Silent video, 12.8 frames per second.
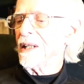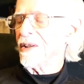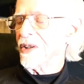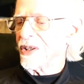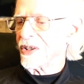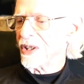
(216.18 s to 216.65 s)

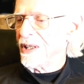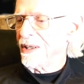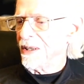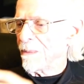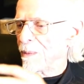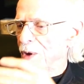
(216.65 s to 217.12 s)
the scene
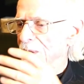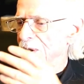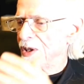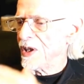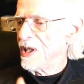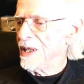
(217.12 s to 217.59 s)
that
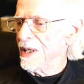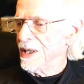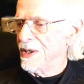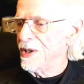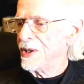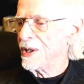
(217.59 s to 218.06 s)

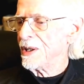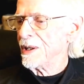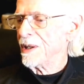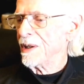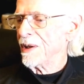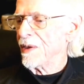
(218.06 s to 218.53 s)
precedes
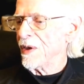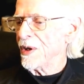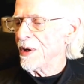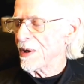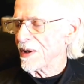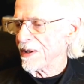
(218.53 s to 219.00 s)
the
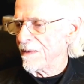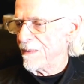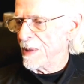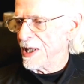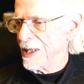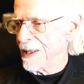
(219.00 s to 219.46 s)
Dawn of
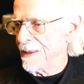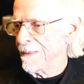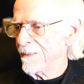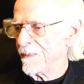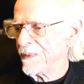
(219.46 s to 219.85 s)
Man,